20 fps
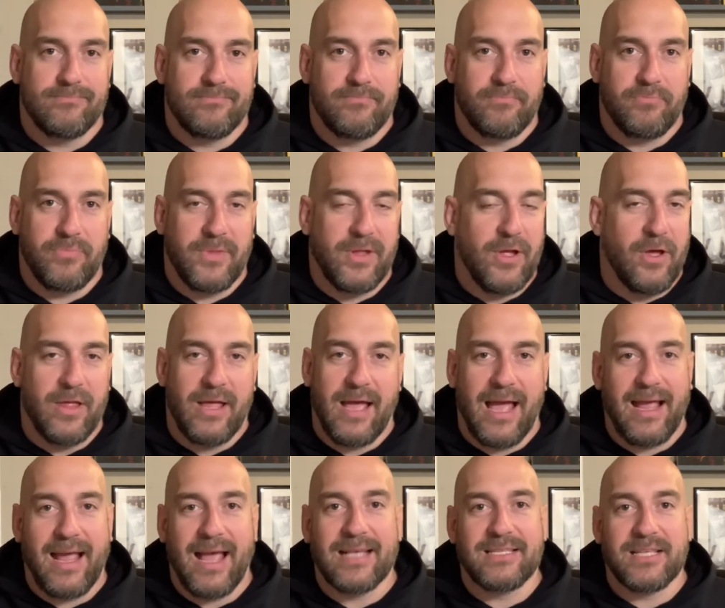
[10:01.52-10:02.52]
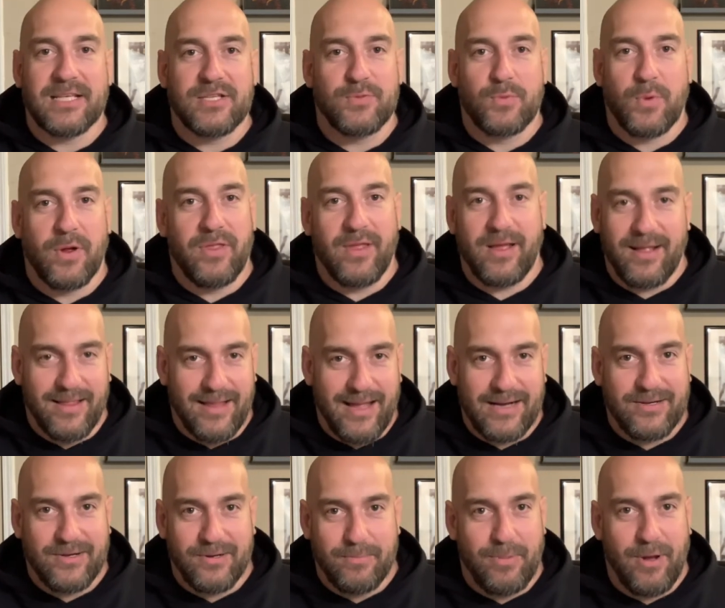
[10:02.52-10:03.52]
I guess this is where the
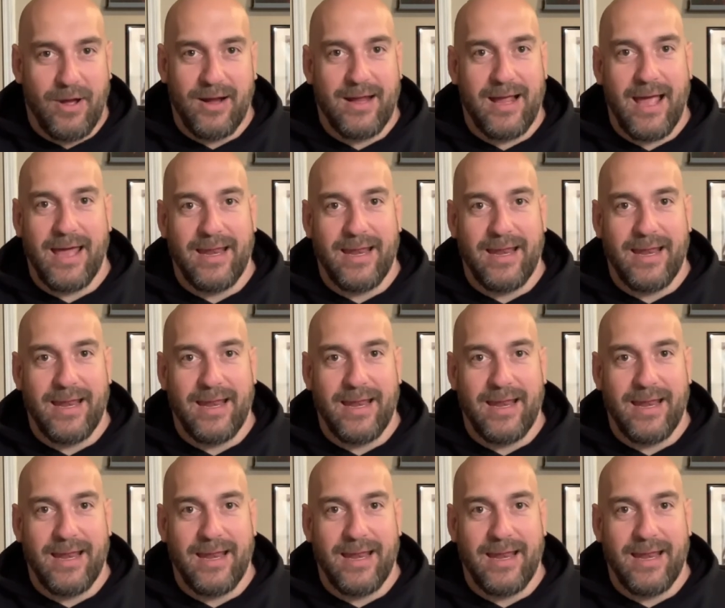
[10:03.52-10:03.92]
collector bug kind of